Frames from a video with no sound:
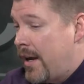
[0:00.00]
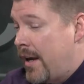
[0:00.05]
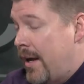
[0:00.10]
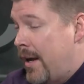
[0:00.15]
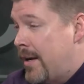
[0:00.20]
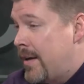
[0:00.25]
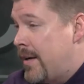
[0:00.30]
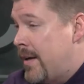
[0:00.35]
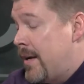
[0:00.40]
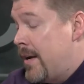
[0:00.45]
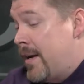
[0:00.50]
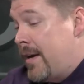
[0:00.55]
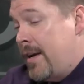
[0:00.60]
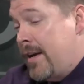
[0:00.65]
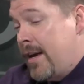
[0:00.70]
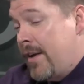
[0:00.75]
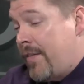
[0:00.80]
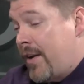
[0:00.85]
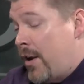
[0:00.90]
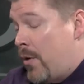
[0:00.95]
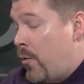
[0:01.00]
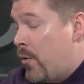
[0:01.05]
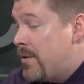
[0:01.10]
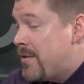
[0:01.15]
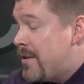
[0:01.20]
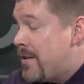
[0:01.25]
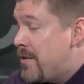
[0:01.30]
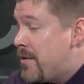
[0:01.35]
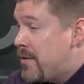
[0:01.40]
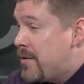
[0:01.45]
And if
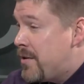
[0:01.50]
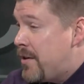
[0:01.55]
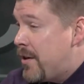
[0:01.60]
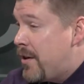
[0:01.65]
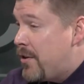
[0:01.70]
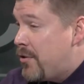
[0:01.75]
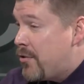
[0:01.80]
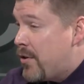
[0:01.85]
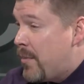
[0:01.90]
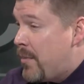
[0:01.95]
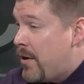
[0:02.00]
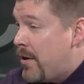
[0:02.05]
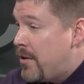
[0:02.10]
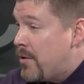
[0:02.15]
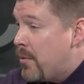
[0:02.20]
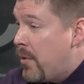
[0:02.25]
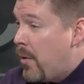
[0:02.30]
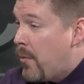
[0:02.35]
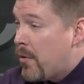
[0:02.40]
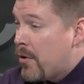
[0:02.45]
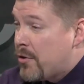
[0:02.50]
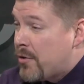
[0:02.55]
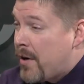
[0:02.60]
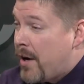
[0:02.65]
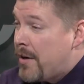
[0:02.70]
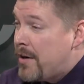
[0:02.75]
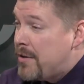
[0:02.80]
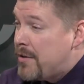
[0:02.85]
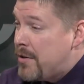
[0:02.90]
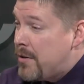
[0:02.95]
anyone's interested in contributing to what we're
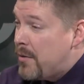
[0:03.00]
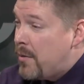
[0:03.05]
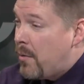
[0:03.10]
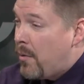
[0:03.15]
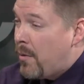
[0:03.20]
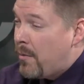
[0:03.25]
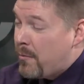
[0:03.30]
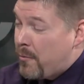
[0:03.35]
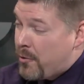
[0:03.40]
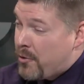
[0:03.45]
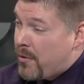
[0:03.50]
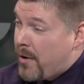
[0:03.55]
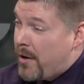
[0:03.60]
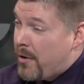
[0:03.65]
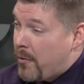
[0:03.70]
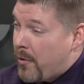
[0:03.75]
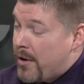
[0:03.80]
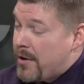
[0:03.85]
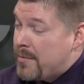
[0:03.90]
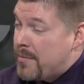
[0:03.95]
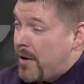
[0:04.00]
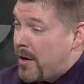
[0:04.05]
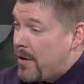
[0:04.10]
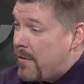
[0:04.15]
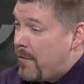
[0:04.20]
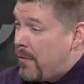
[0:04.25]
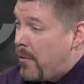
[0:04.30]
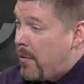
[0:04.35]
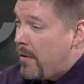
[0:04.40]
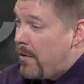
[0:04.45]
trying to do and what we're trying to raise money
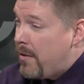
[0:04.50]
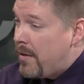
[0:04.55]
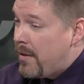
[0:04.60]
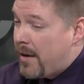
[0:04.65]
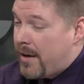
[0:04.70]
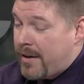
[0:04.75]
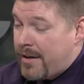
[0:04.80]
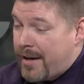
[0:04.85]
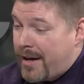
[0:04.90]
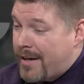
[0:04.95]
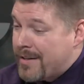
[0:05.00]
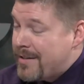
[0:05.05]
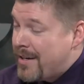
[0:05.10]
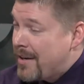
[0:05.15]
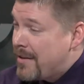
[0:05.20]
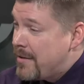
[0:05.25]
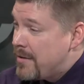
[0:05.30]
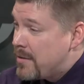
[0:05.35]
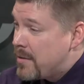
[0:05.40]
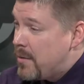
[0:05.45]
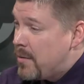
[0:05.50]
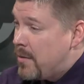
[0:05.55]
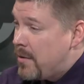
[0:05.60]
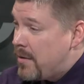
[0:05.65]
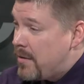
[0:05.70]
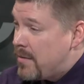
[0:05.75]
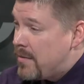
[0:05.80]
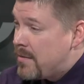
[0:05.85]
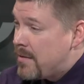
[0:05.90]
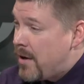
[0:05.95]
for, then they can contact the school
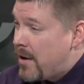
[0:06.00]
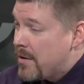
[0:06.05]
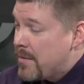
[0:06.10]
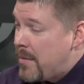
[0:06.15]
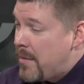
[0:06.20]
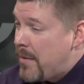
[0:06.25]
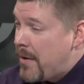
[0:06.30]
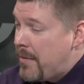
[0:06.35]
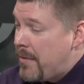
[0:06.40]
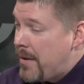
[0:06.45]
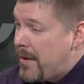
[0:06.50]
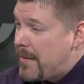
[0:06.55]
and talk to me about that.